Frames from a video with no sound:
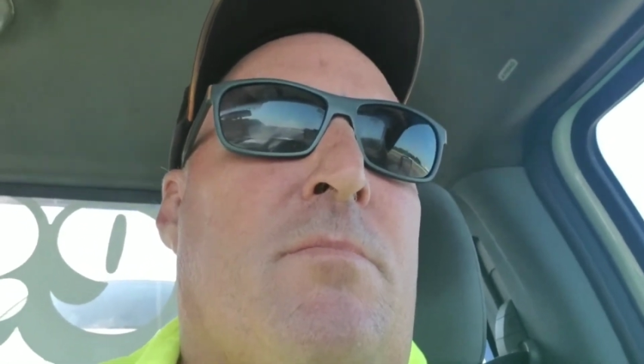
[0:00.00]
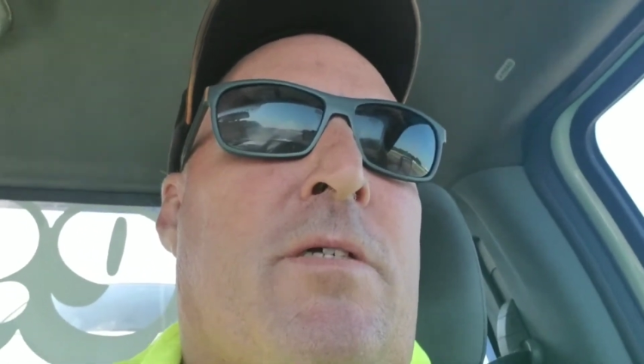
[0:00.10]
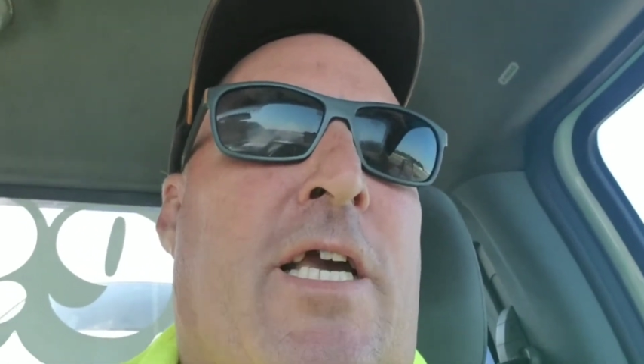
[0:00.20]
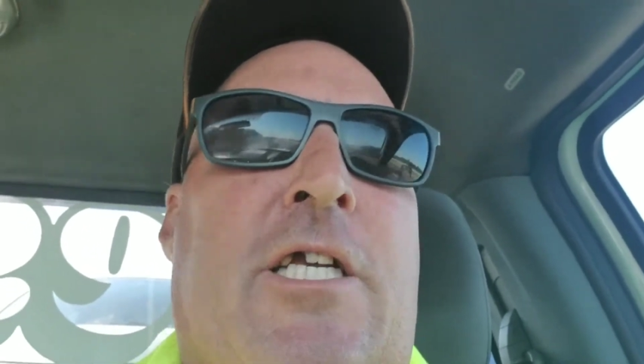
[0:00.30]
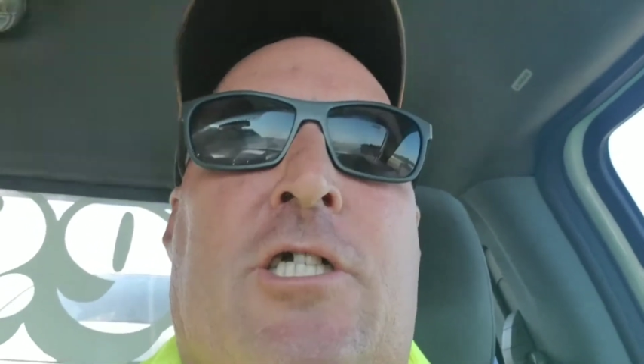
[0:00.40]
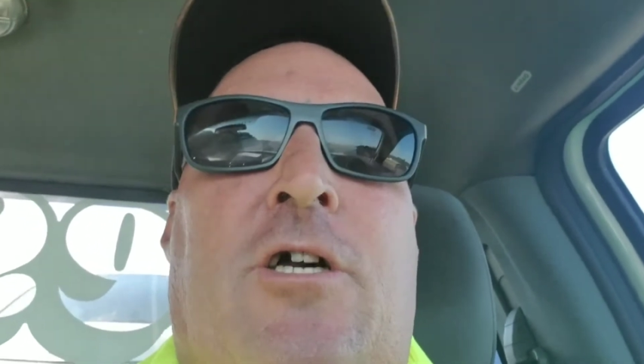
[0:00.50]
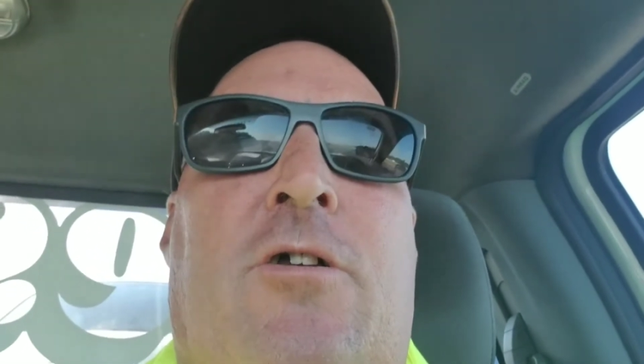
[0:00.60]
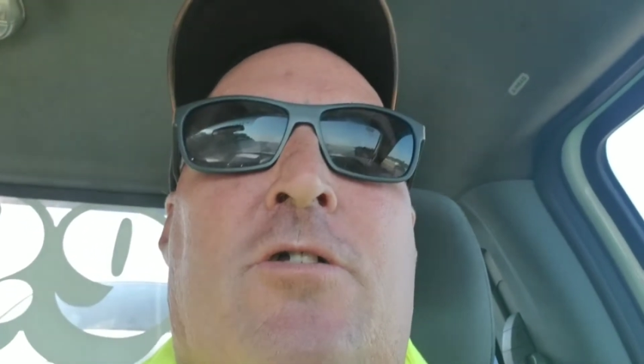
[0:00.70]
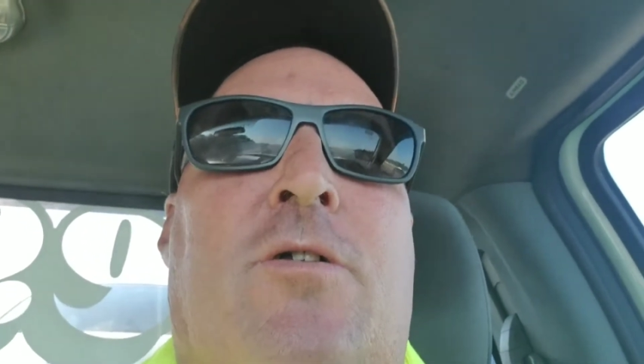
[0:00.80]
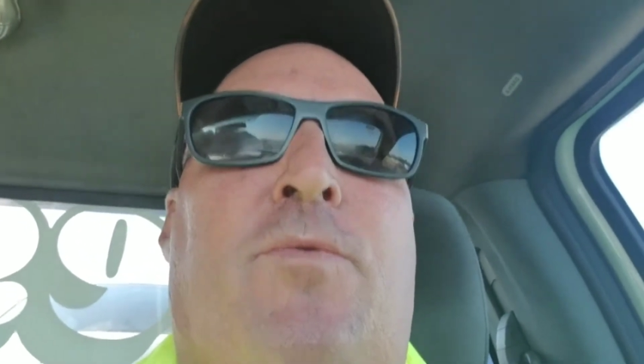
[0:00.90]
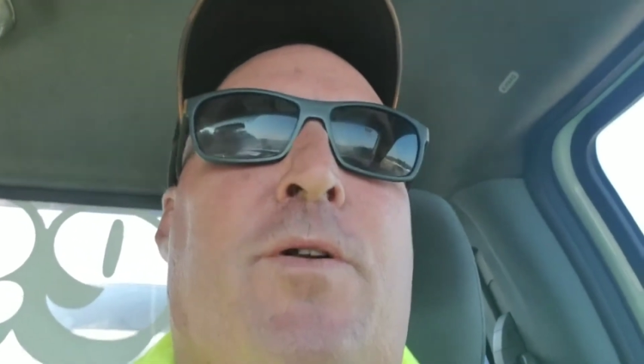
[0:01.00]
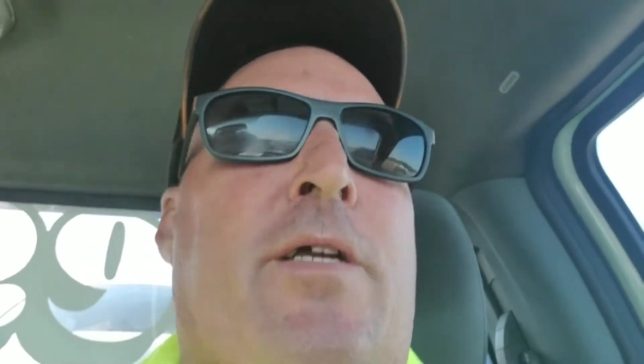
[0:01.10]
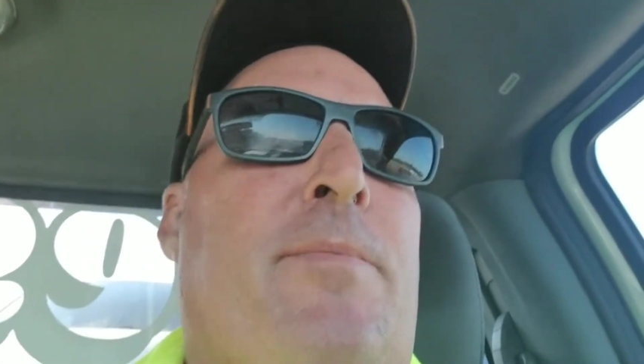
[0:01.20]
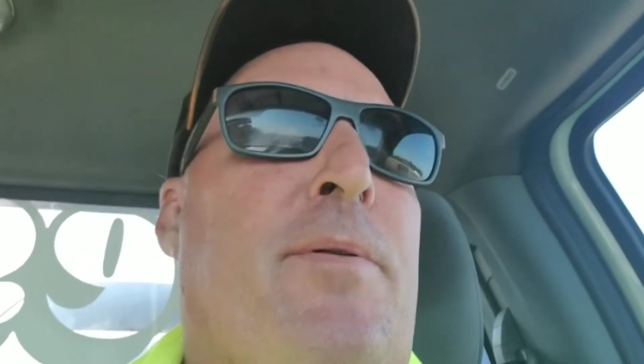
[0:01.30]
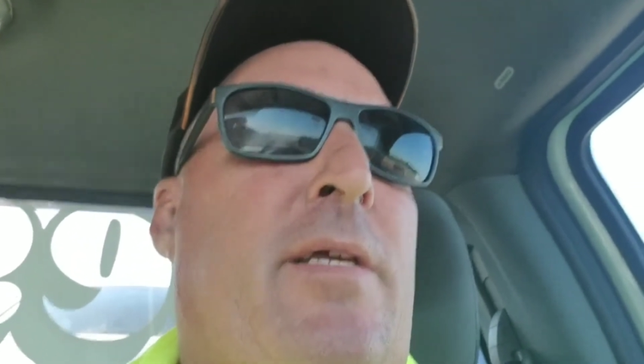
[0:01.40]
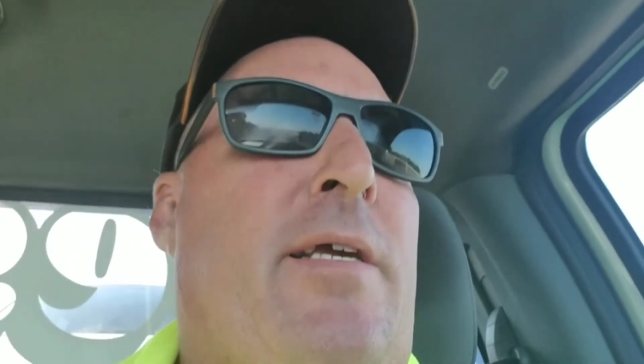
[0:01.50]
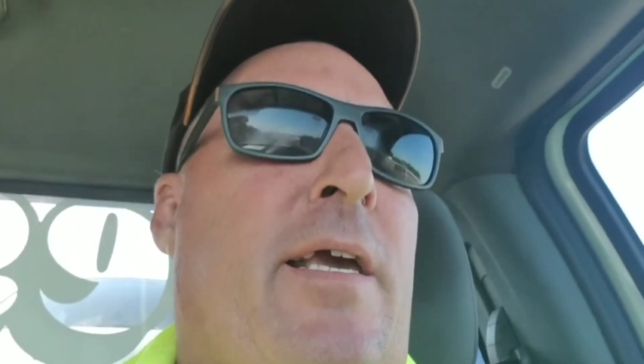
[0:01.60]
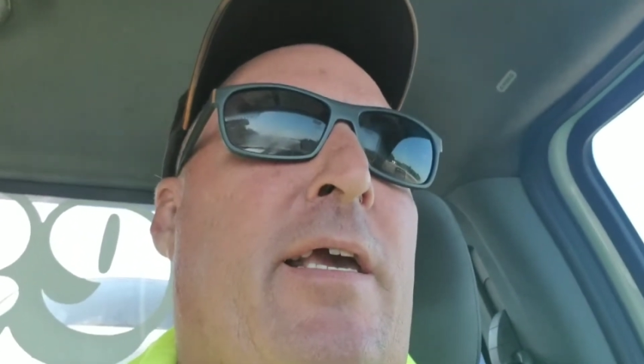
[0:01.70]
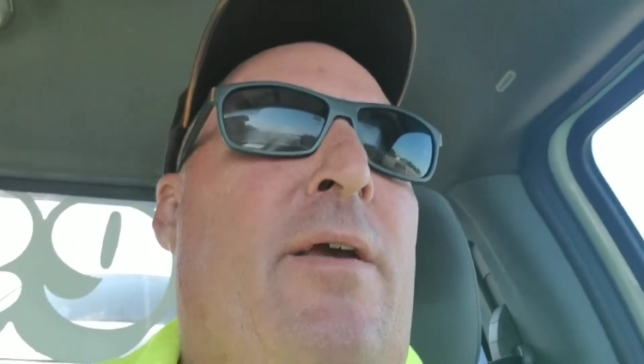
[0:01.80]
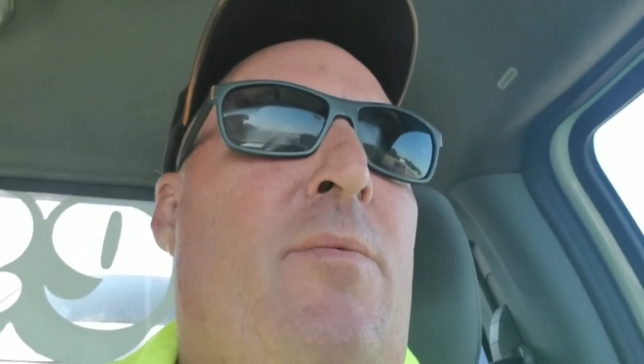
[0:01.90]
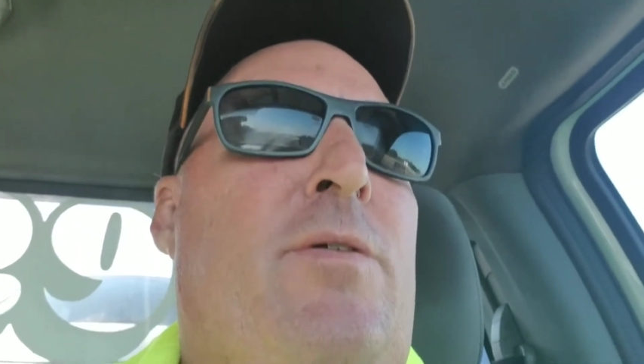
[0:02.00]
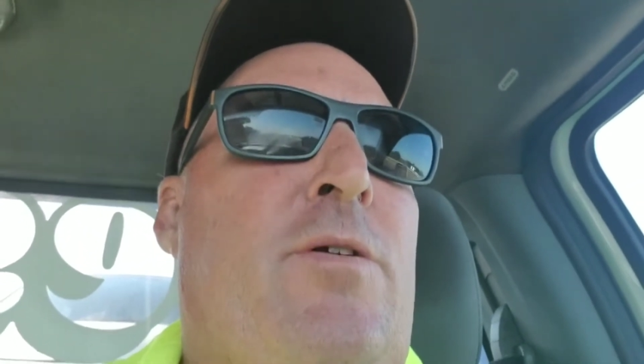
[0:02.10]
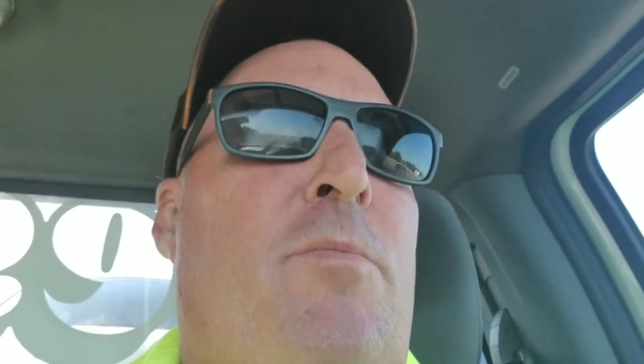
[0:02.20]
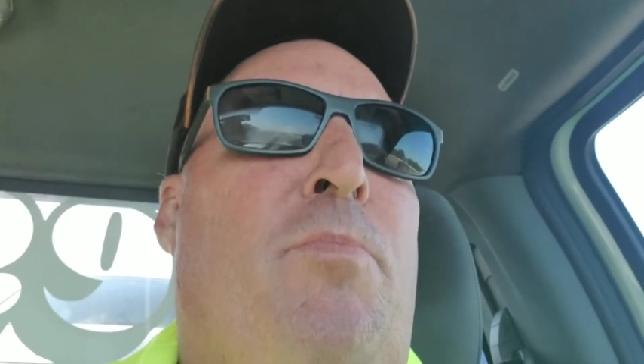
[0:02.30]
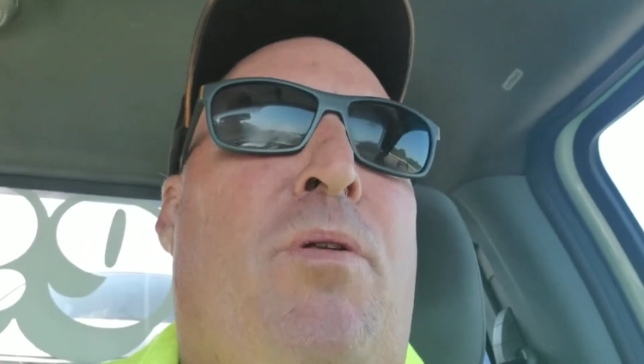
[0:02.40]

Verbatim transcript: Cash calls, you know, for the company, and we do